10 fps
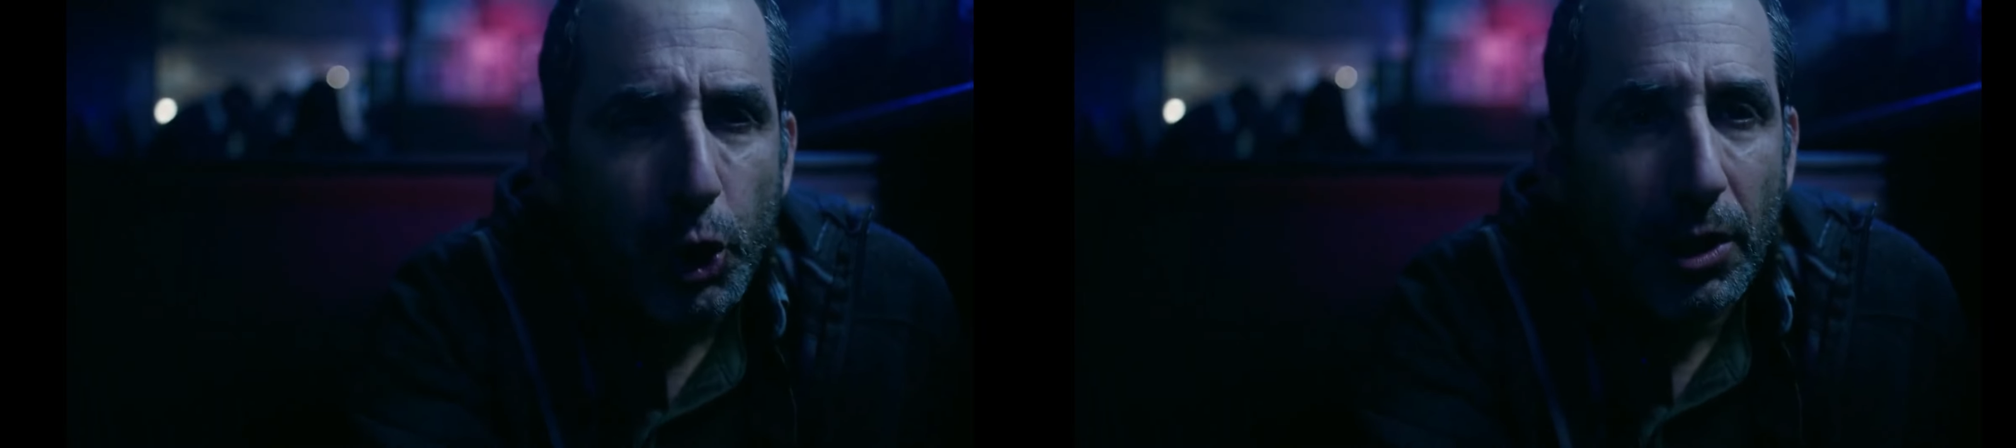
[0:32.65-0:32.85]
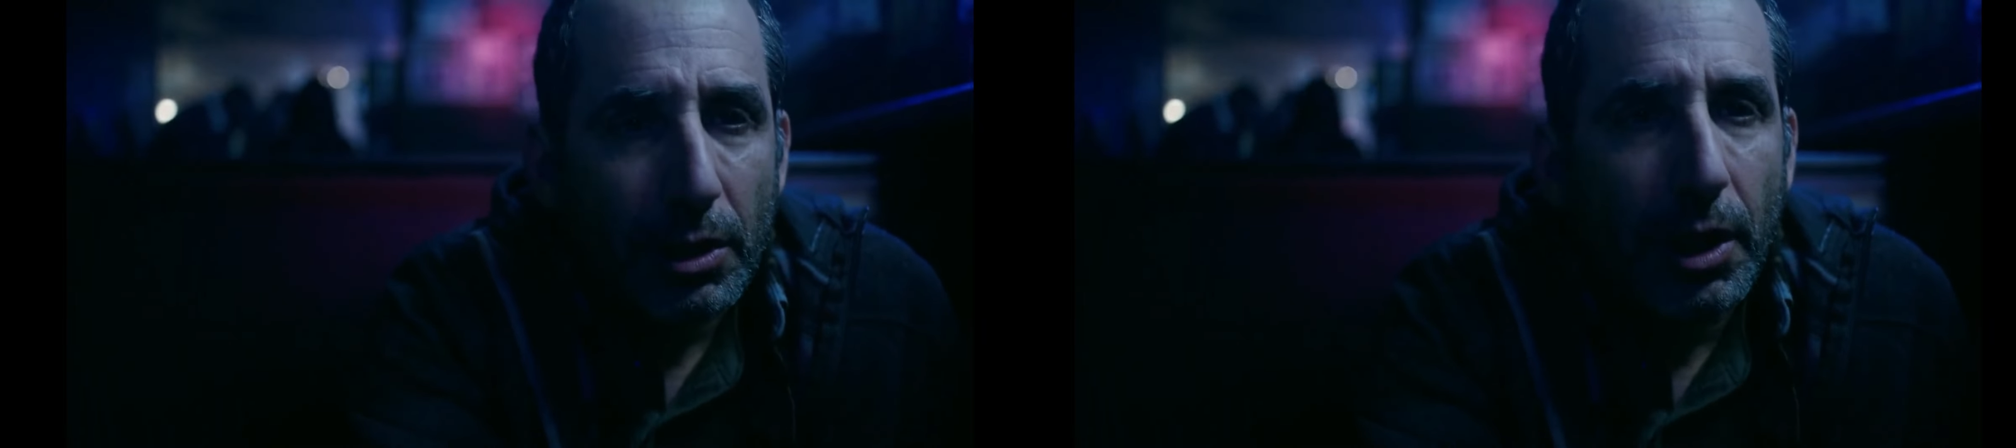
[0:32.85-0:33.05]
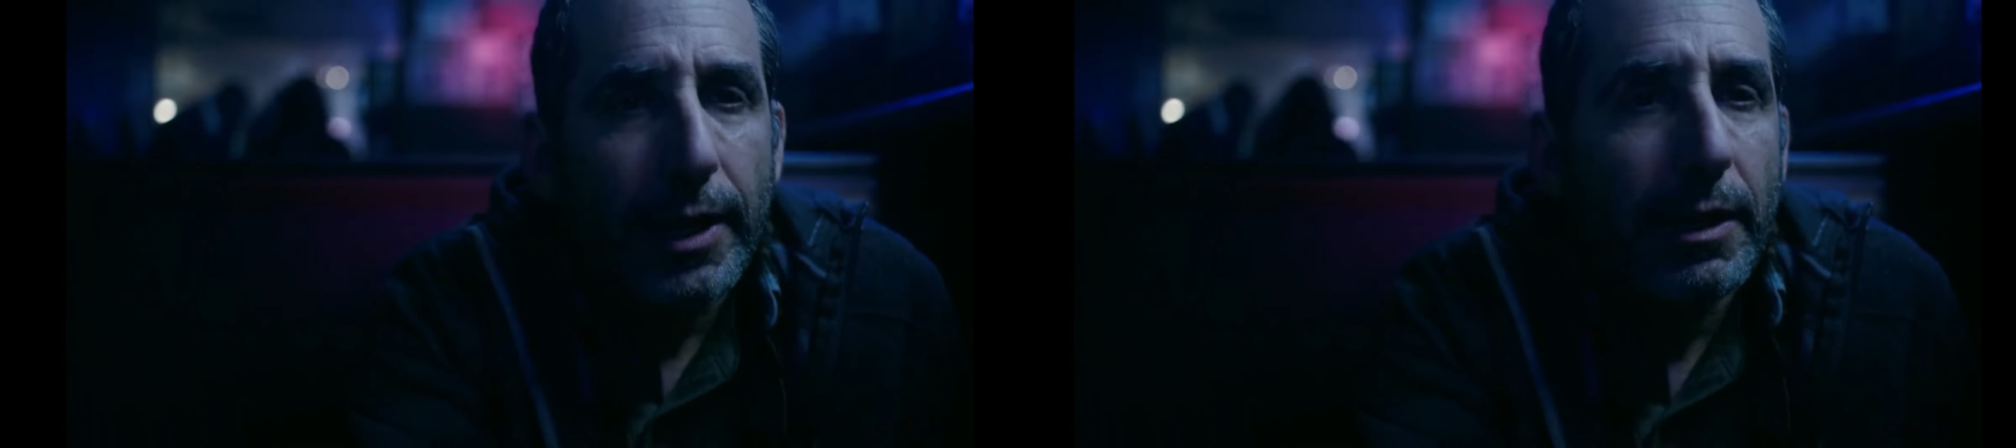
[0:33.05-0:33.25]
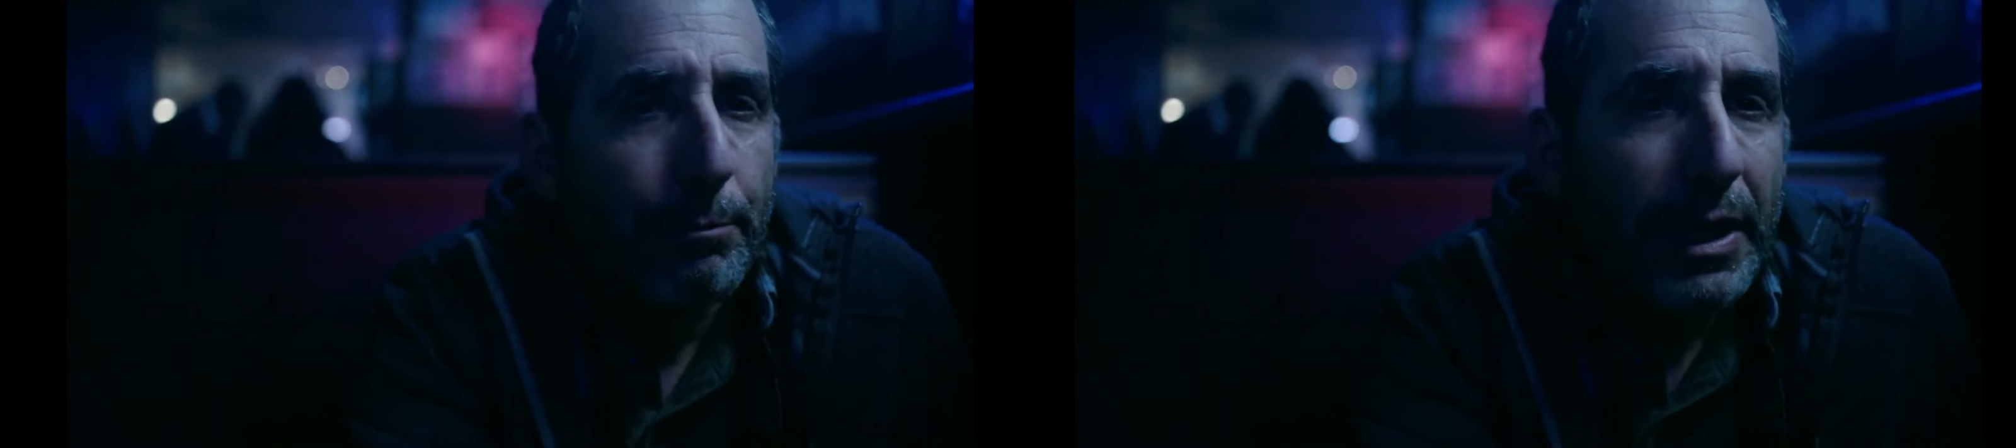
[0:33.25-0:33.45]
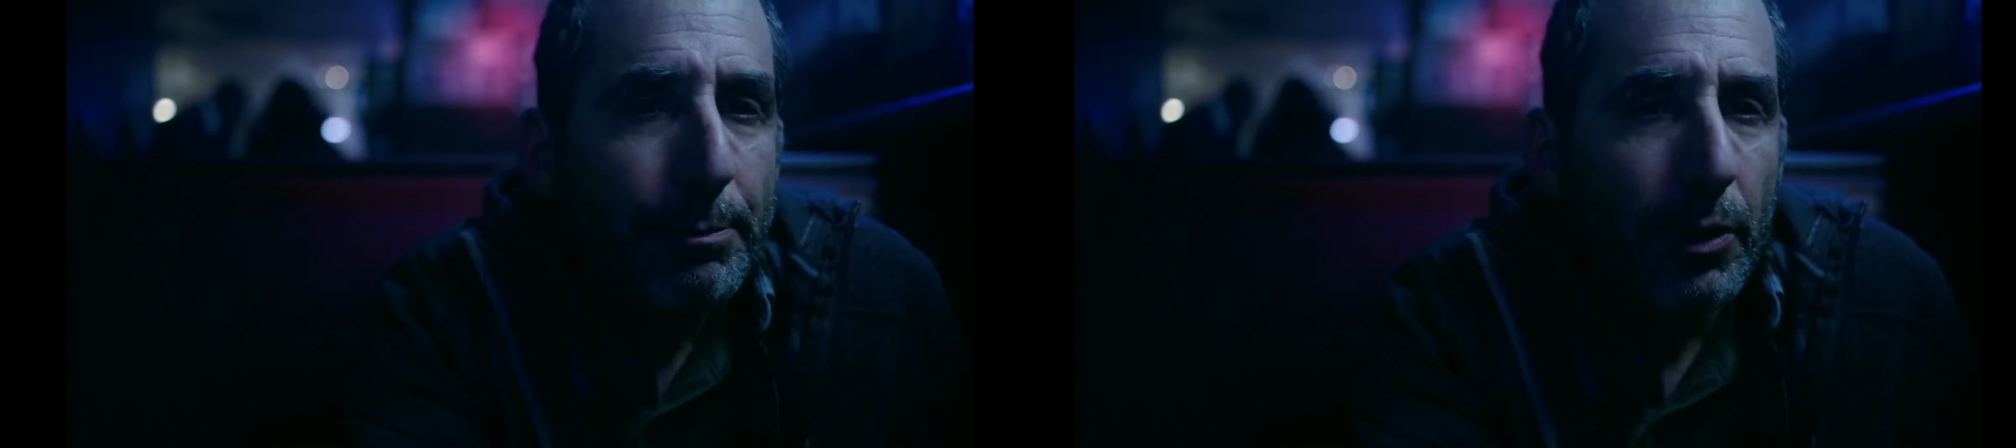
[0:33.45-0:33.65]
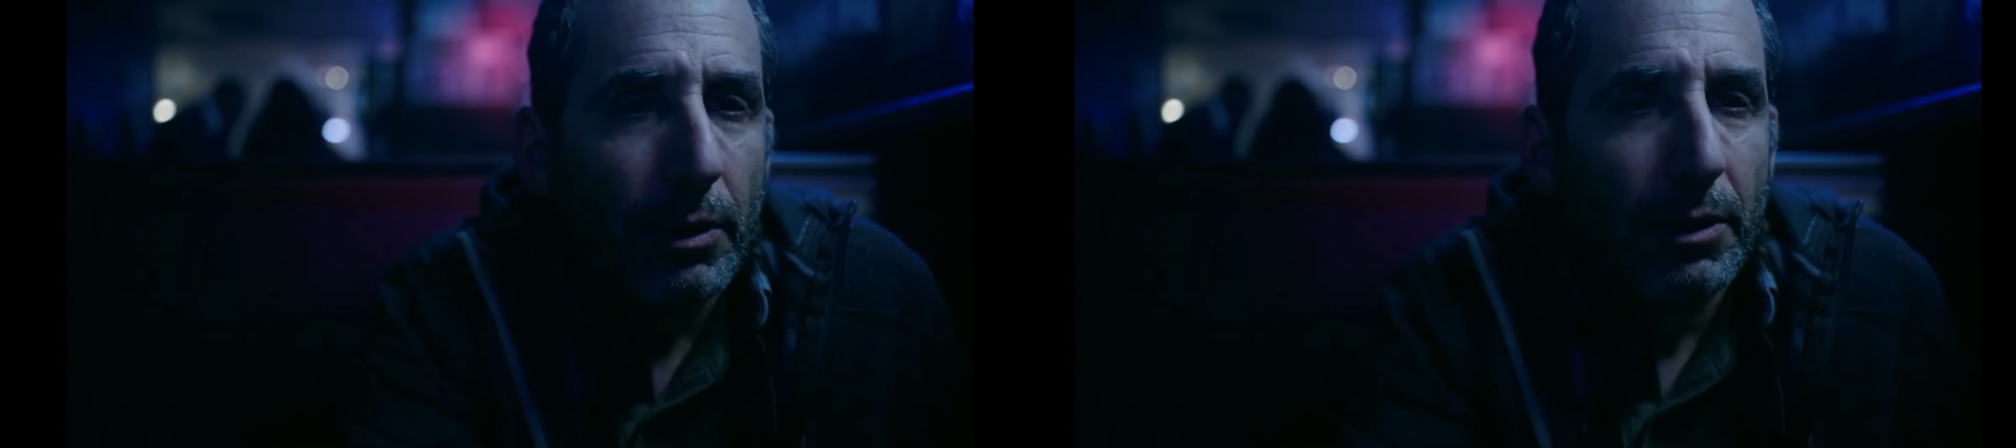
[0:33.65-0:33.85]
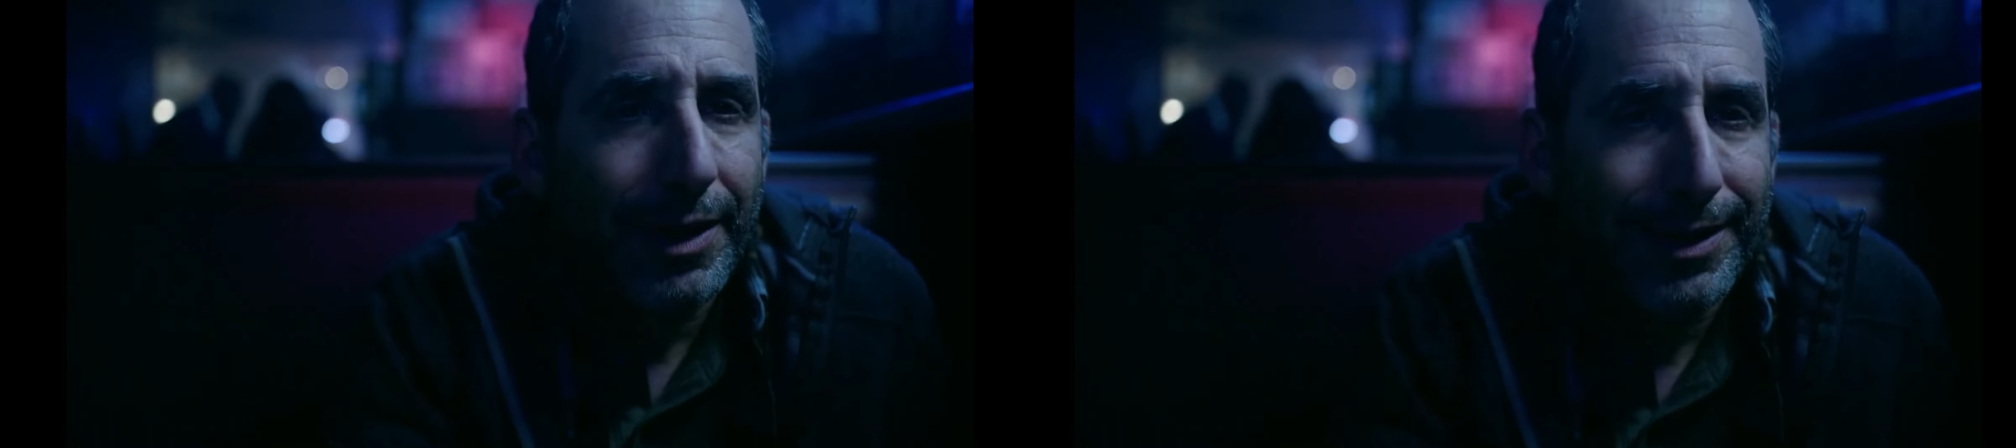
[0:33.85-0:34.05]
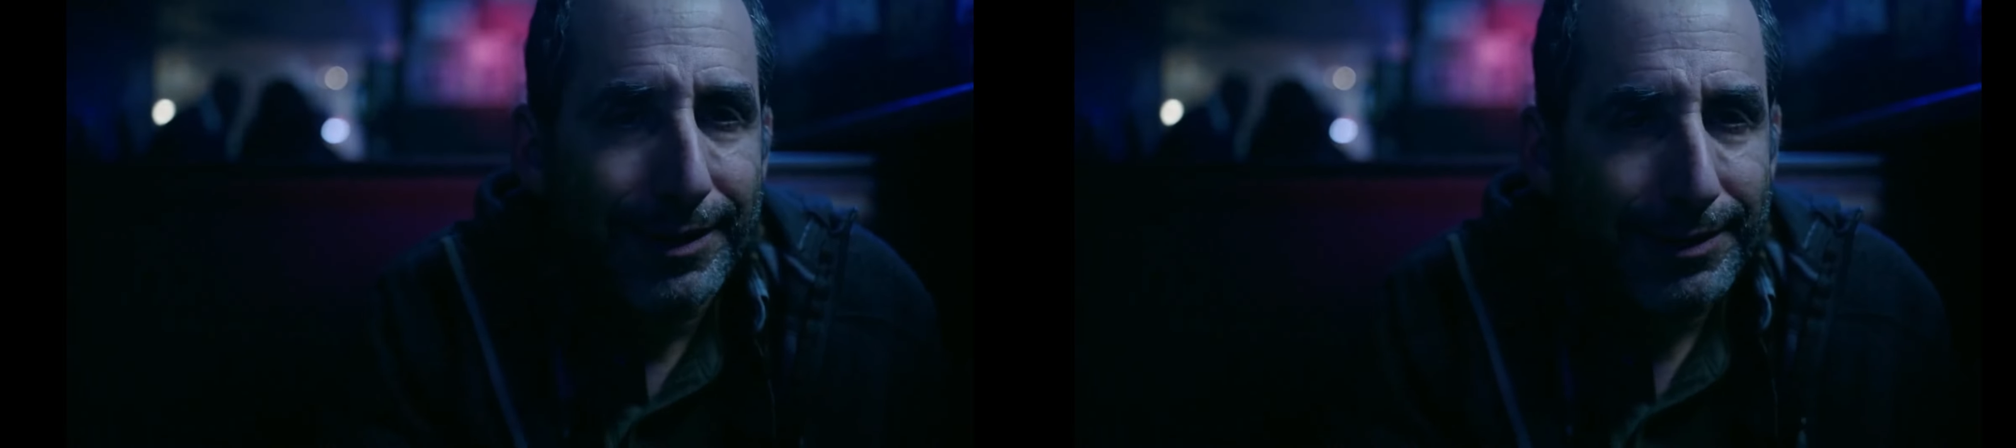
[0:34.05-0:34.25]
look like people,
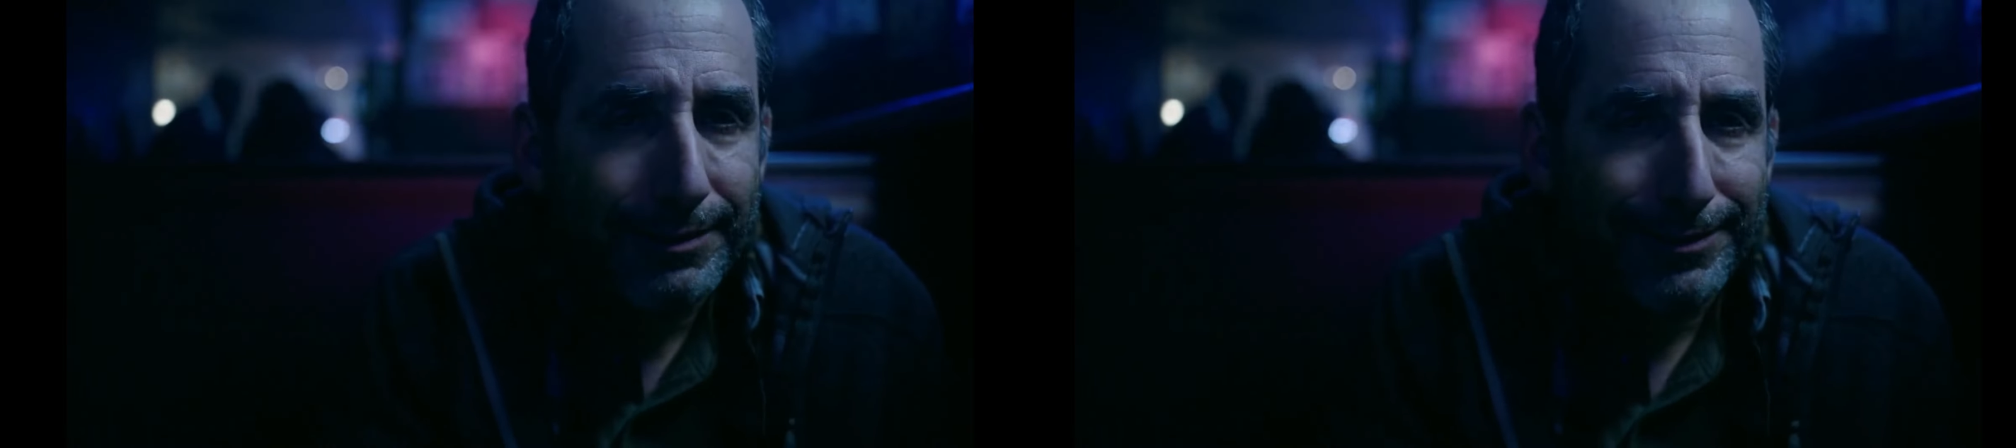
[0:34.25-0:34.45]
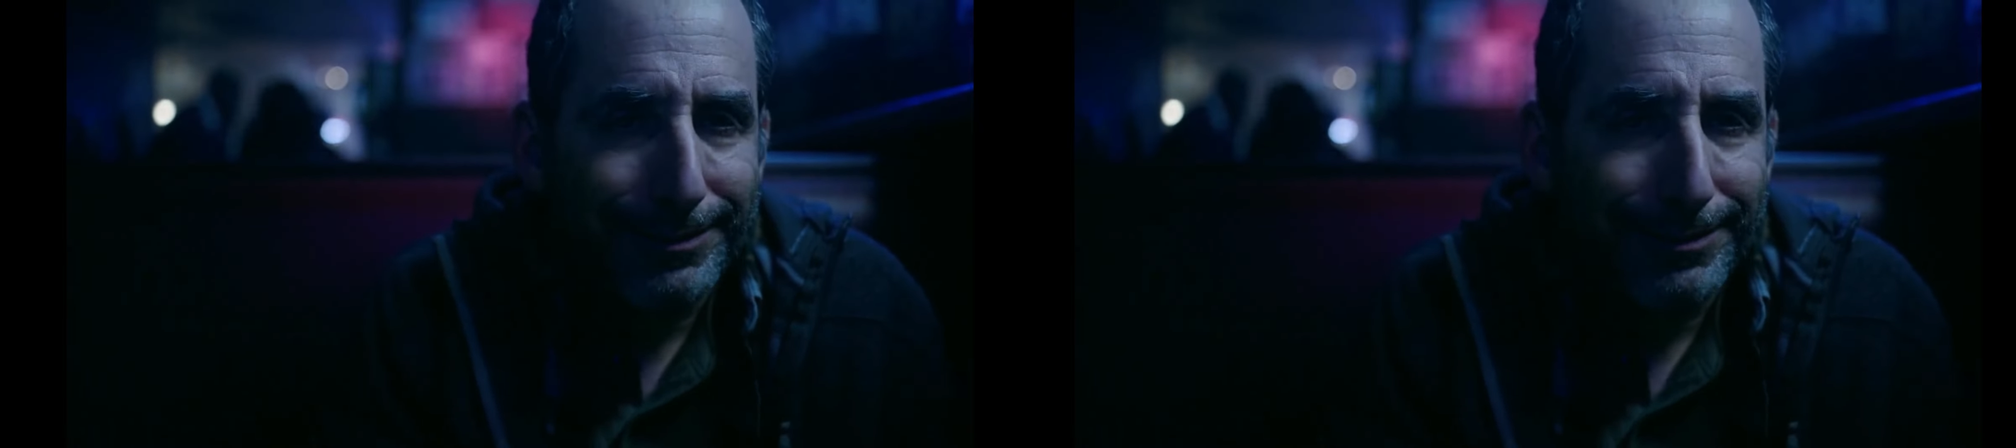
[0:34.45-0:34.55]
like